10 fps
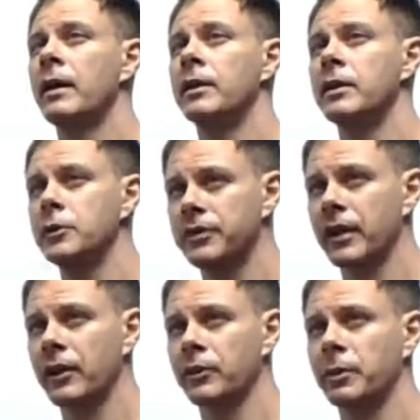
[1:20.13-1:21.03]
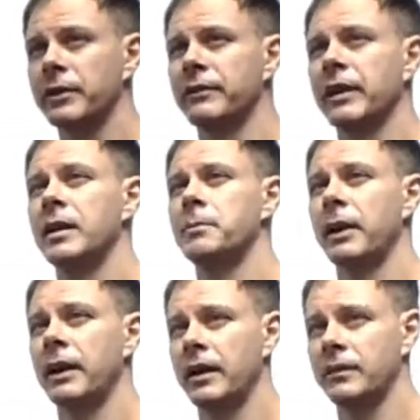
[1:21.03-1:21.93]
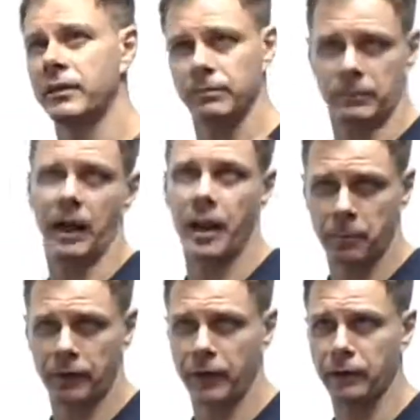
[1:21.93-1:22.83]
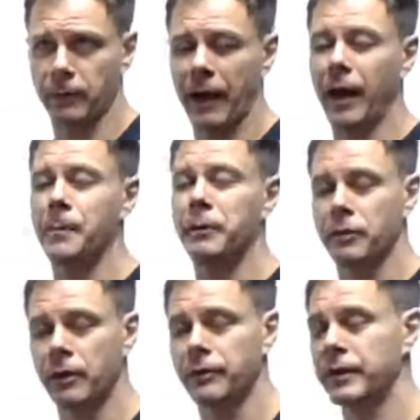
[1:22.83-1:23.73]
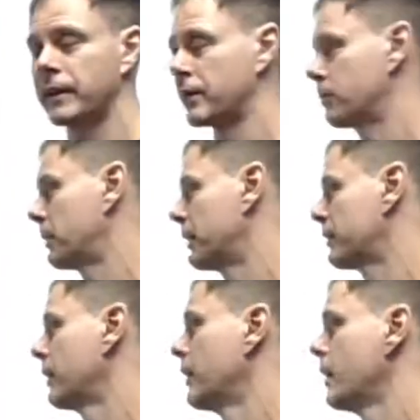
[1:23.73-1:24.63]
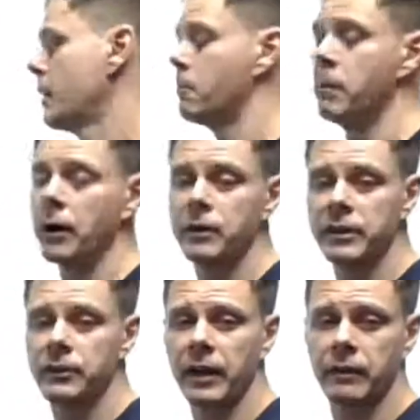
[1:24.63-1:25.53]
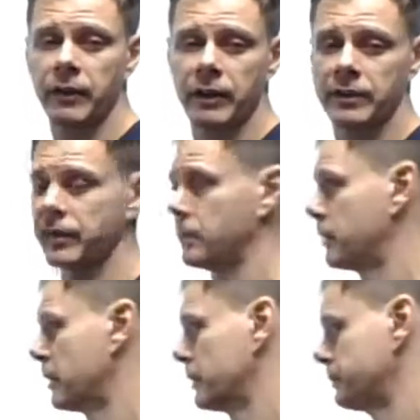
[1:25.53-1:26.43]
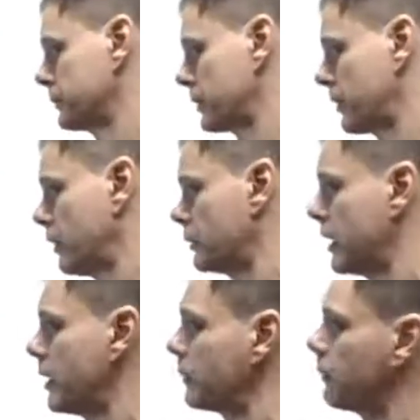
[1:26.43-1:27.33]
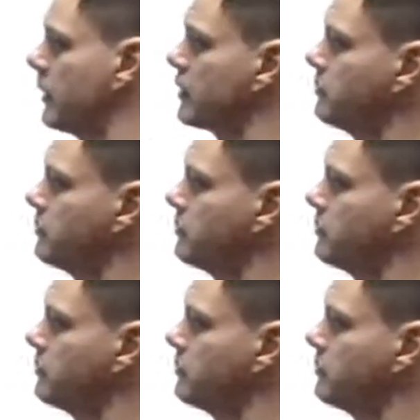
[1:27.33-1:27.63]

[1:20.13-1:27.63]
new cells will develop and hypertrophy takes place. Bone is very, very similar. So there is